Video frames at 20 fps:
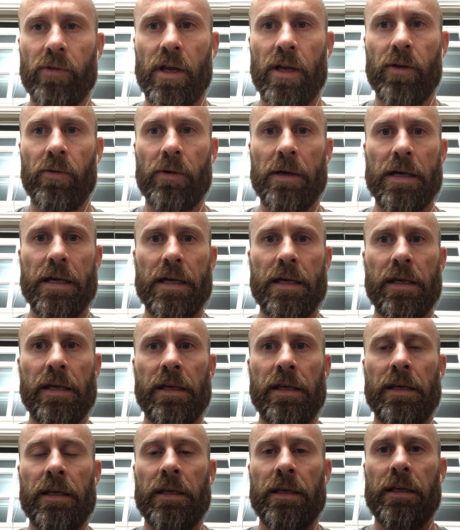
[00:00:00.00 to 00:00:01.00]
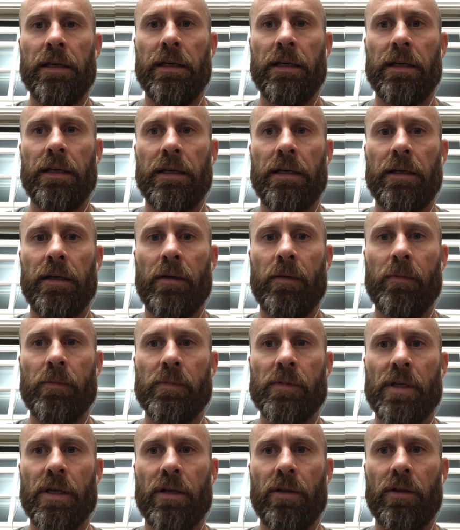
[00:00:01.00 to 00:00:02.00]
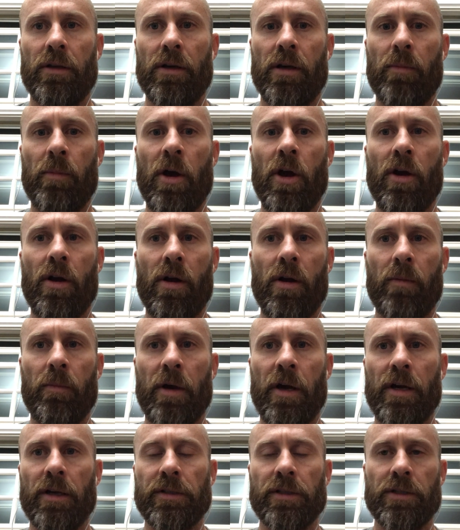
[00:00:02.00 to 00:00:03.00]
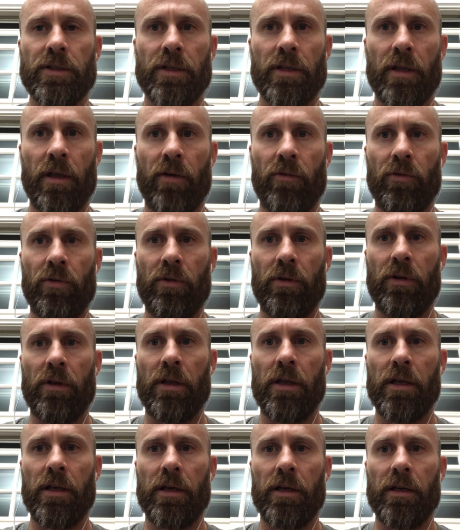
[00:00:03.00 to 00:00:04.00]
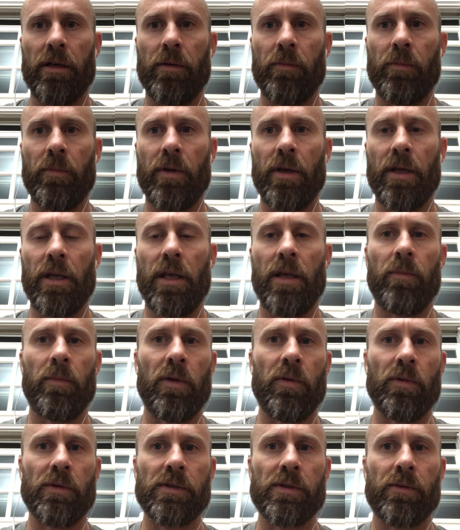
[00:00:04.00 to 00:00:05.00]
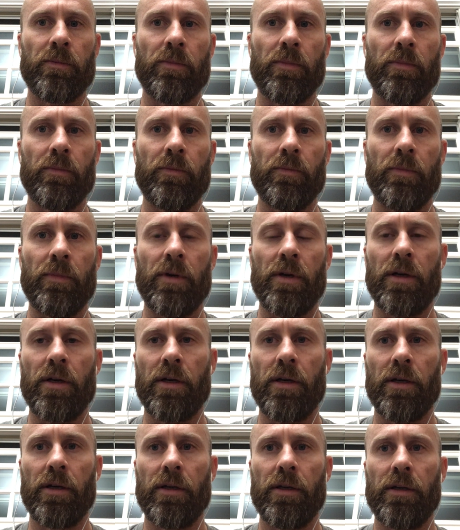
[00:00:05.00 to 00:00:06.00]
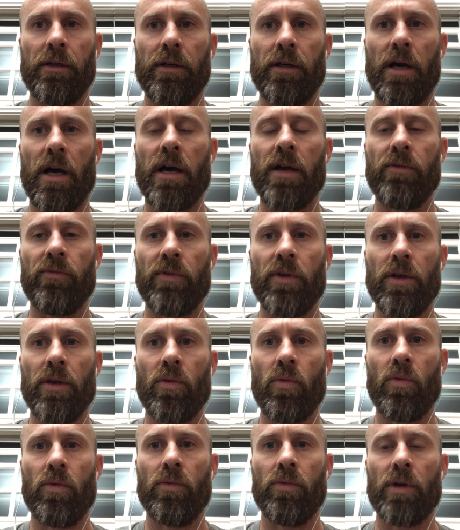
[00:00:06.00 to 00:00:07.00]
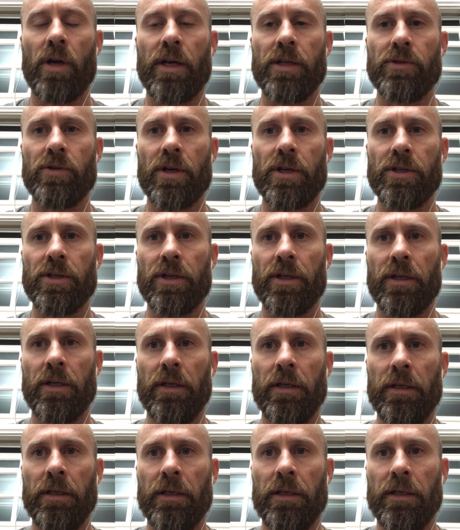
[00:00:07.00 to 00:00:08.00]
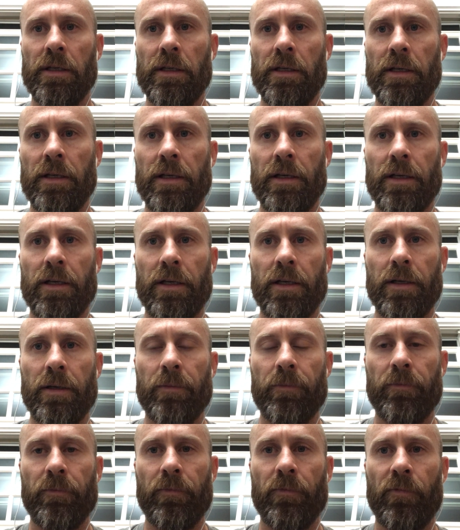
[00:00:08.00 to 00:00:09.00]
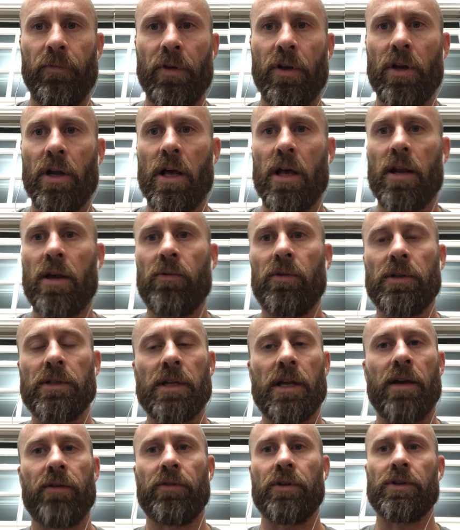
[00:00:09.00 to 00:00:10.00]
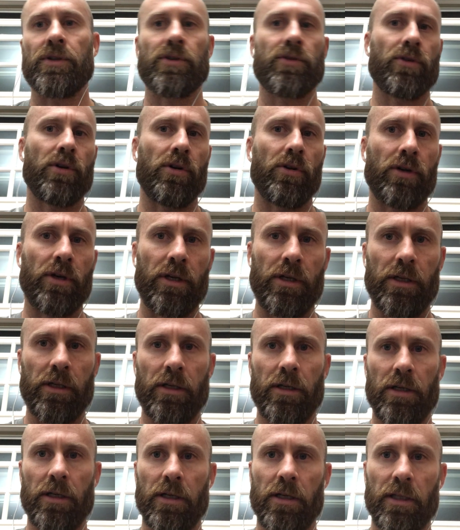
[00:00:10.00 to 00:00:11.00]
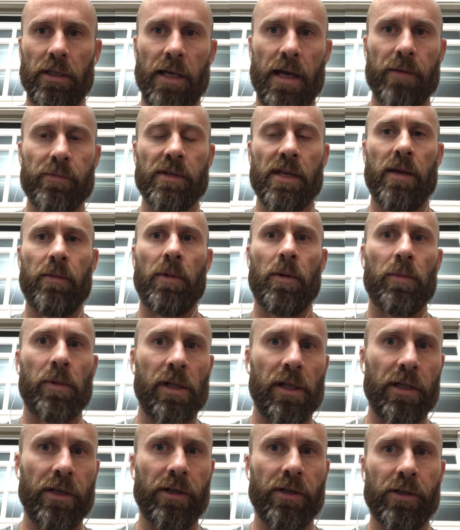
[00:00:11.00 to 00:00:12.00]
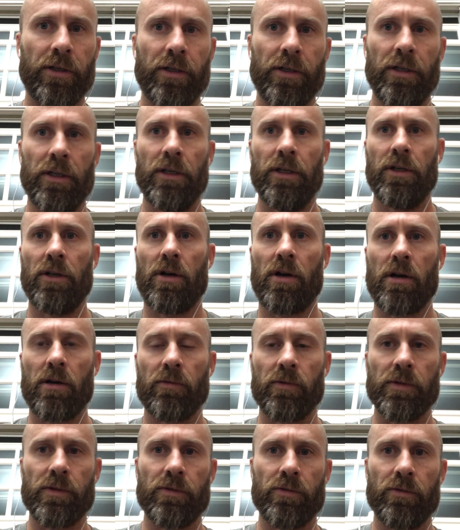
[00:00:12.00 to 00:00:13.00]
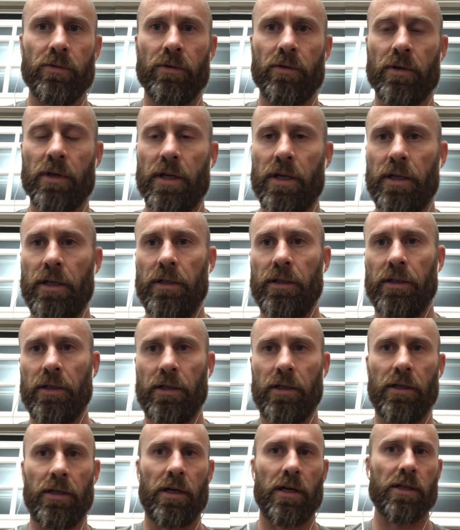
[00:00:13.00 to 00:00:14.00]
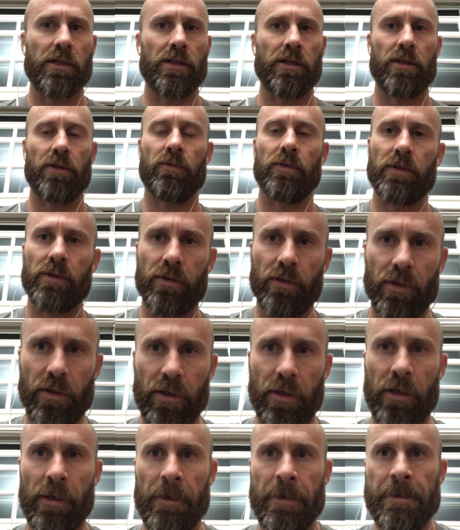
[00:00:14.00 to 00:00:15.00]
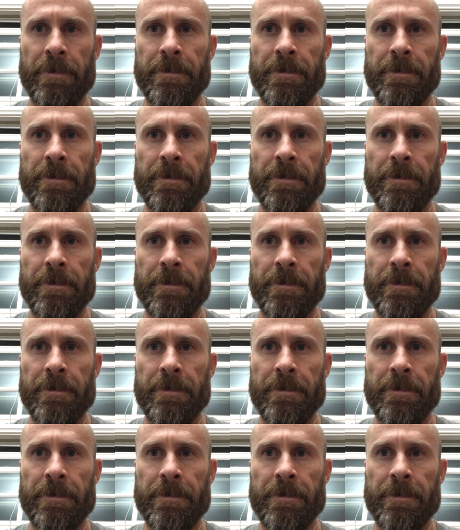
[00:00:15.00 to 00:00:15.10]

right away, take a look at my heart, my oxygen level, and hit me with some IV hydration. Figured out I wasn't having a stroke. Labs came up clear. Heart was doing great. Oxygen was good.